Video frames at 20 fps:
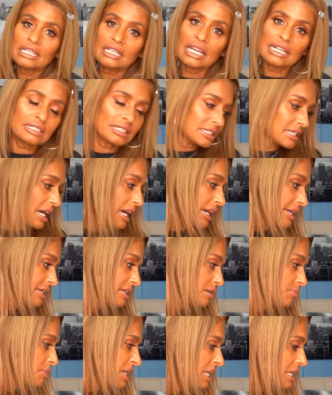Next
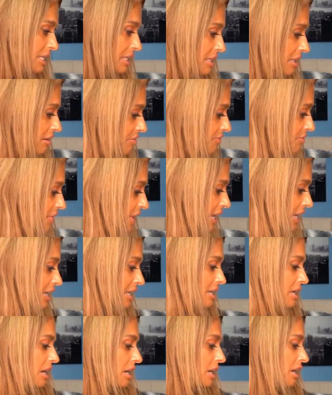item in the
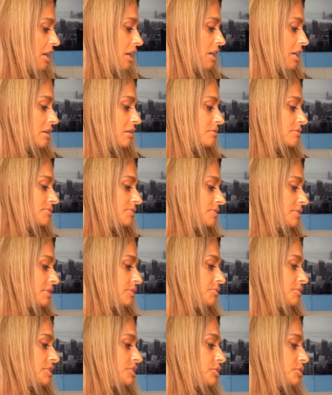vein of
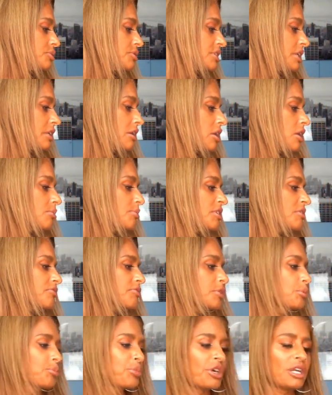reducing carbon
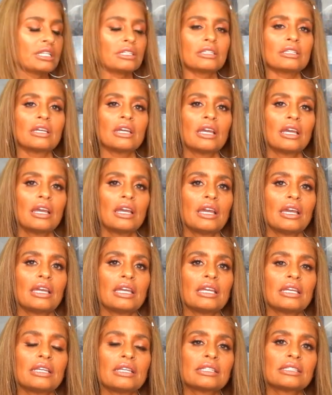footprint
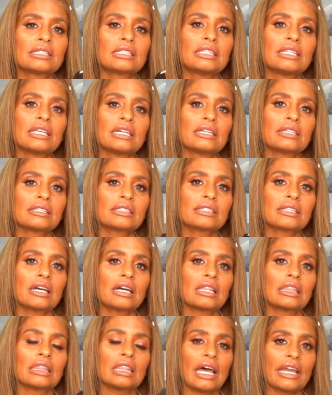is this
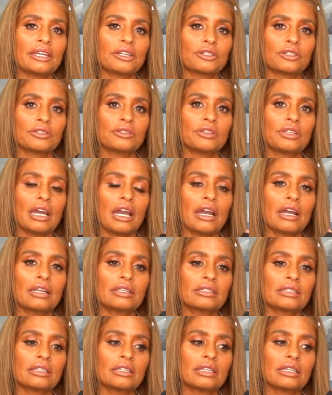lighter
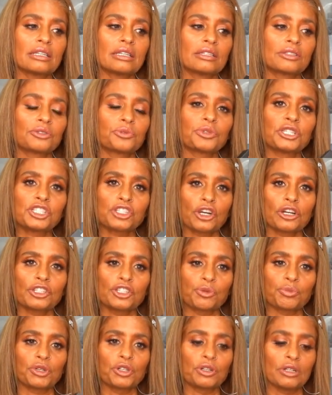that is
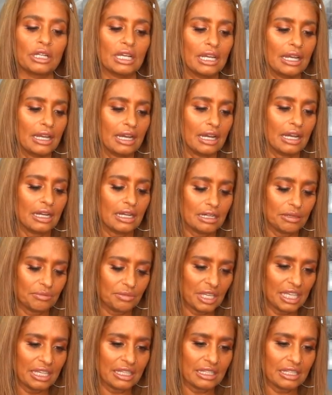rechargeable.
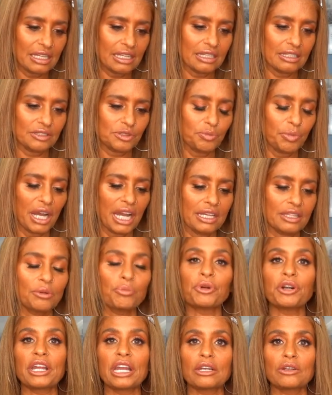It is by the
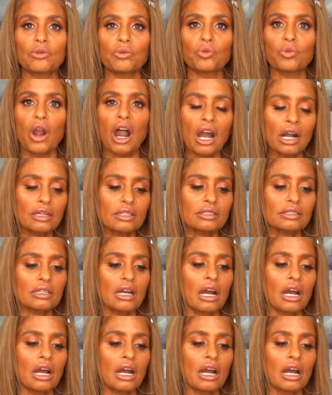brand Ronx,